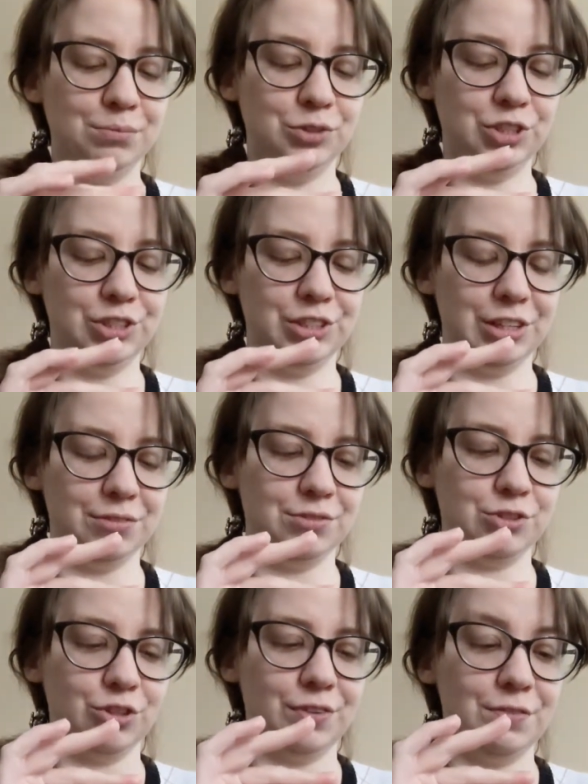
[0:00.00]
just enough
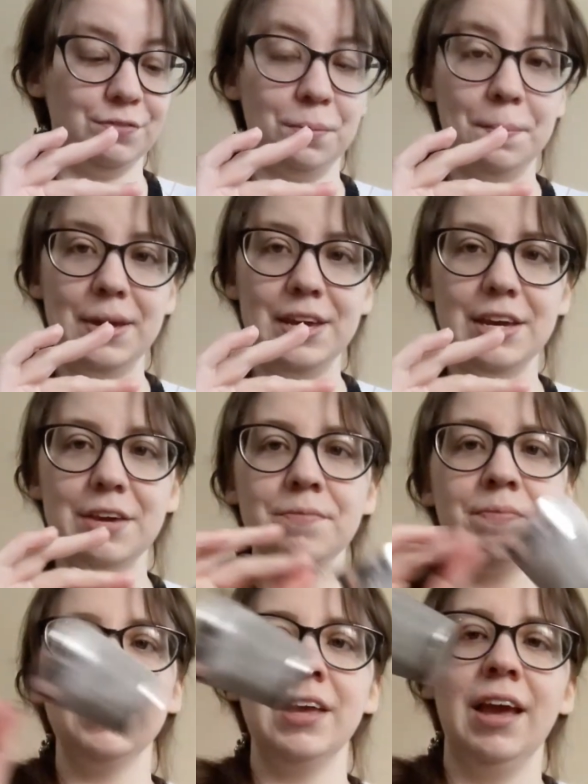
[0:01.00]
serving for me.
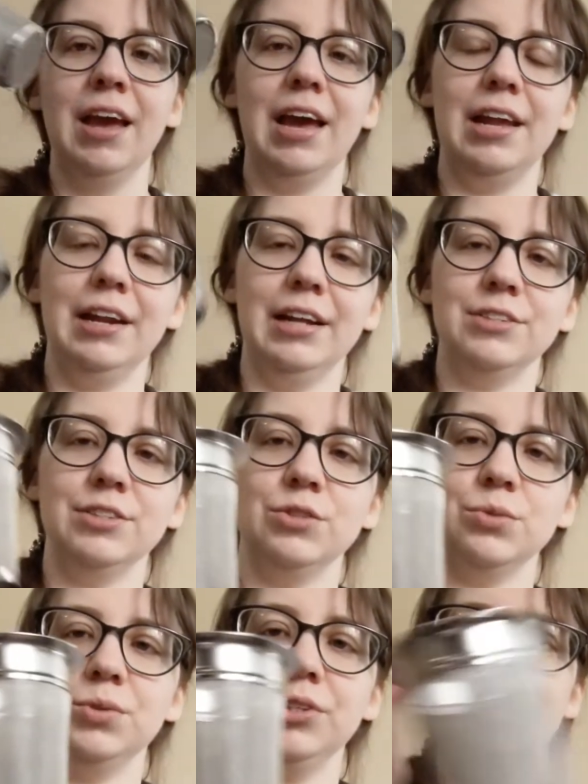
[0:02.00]
And it has
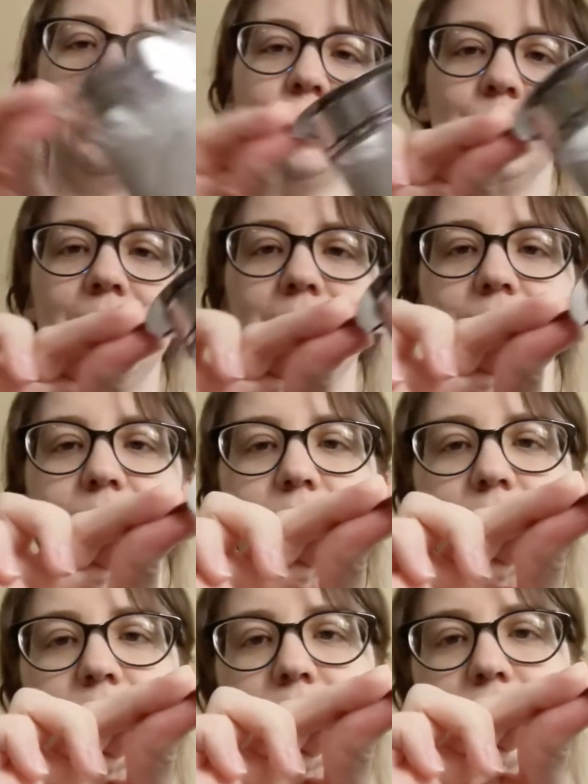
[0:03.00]
this really great
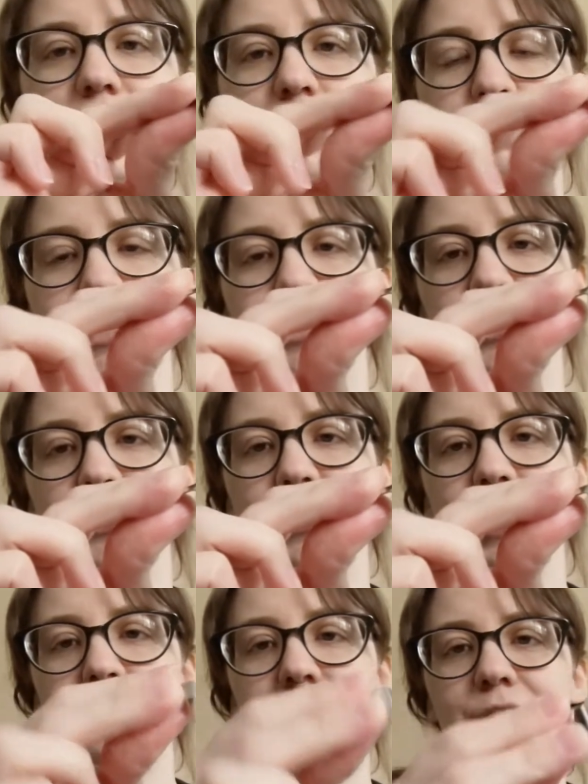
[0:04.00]
fine mesh
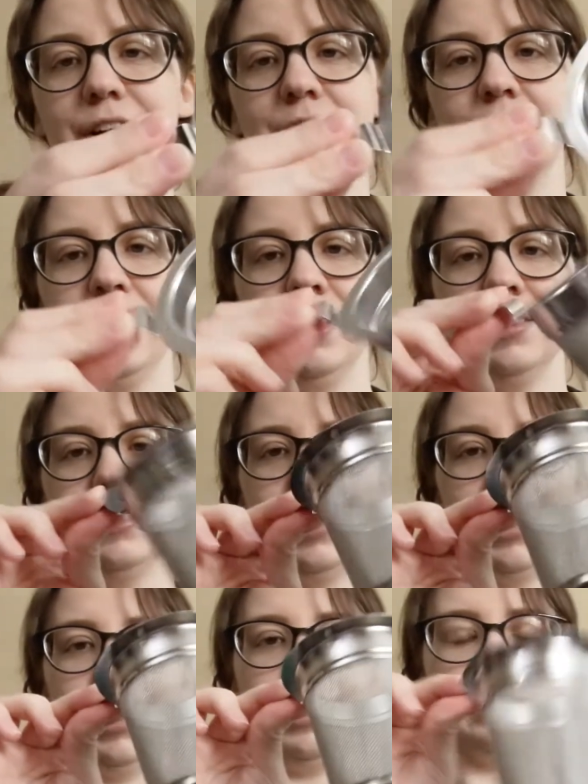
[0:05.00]
strainer
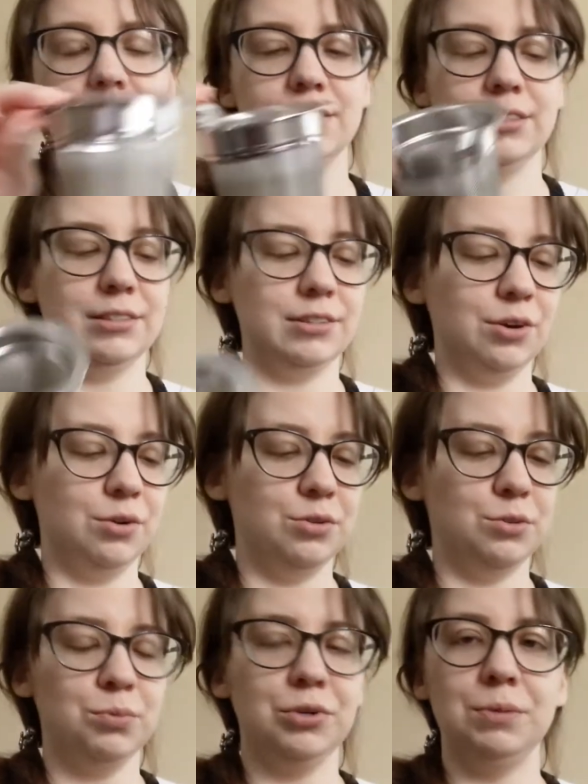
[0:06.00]
that
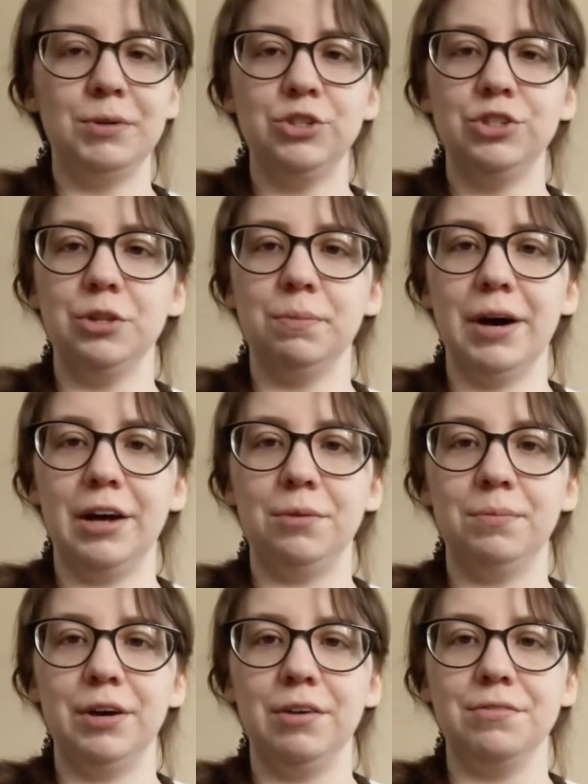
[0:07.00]
goes pretty much to the
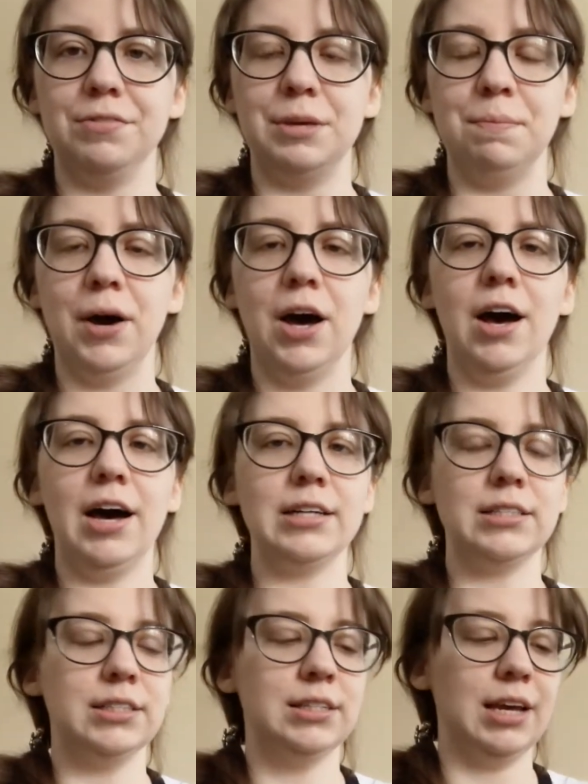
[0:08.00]
bottom of the
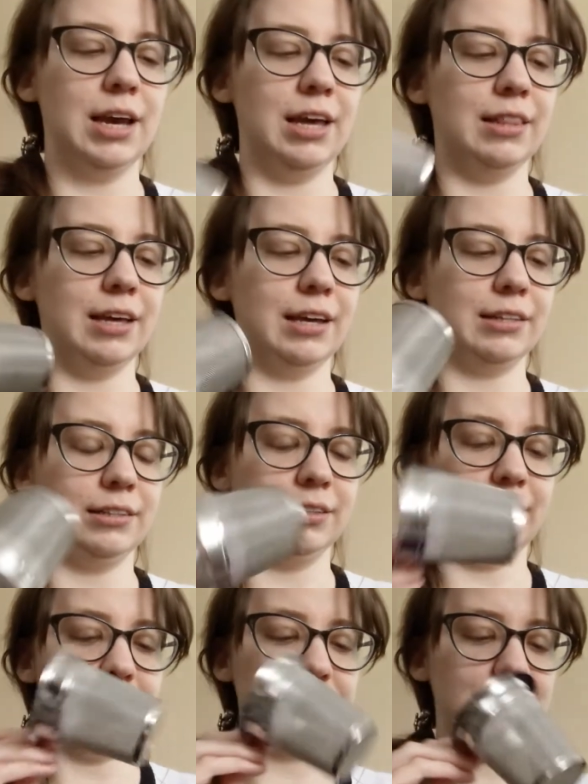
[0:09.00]
pot, and that
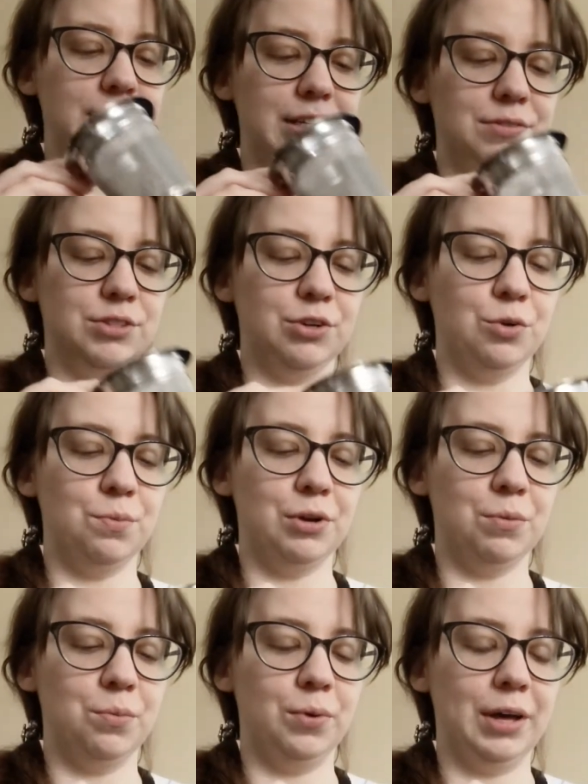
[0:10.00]
allows the leaves to open
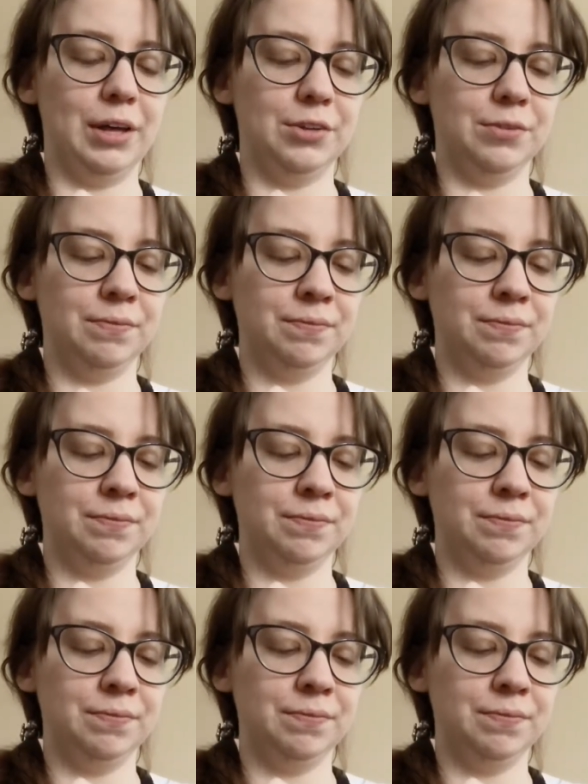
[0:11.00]
up well.